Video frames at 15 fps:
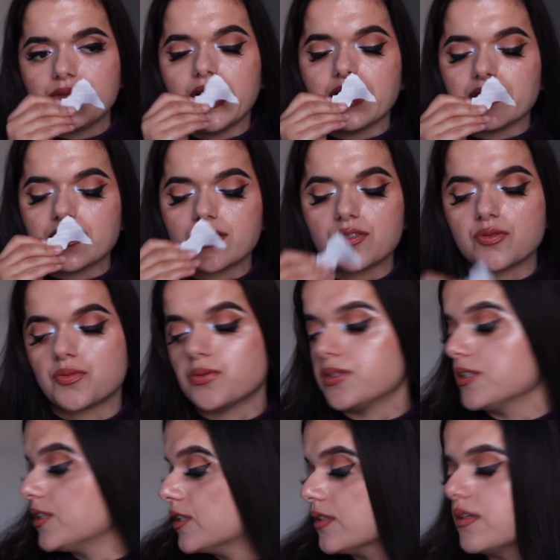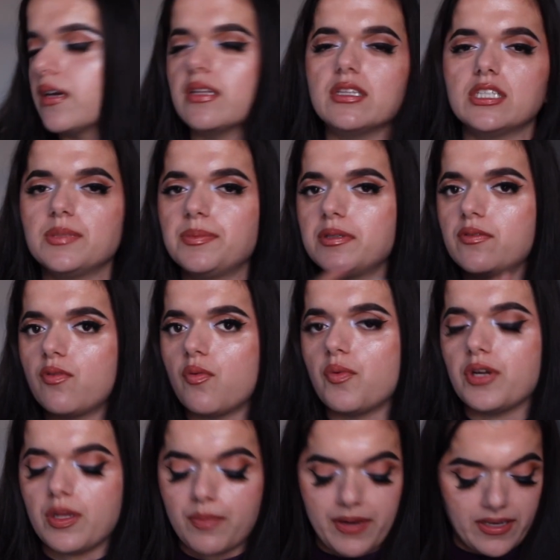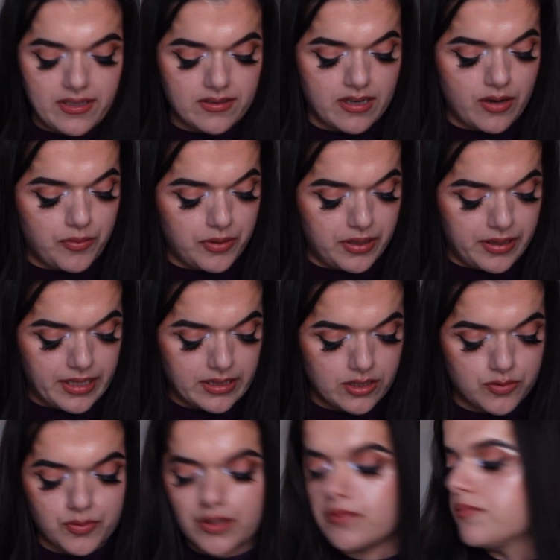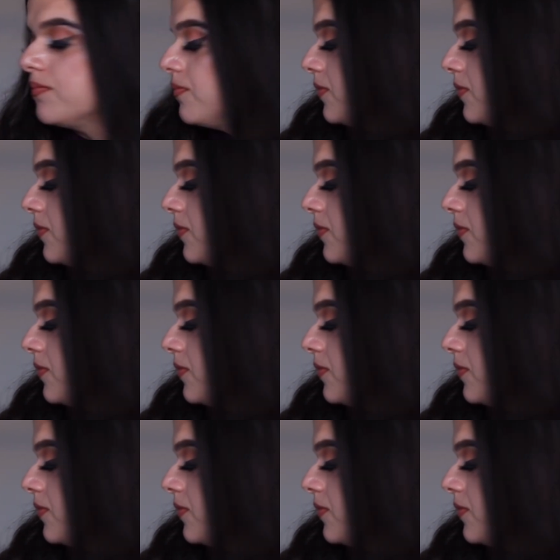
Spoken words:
Yeah, this is really good. A little bit of a woody base. I really like this one.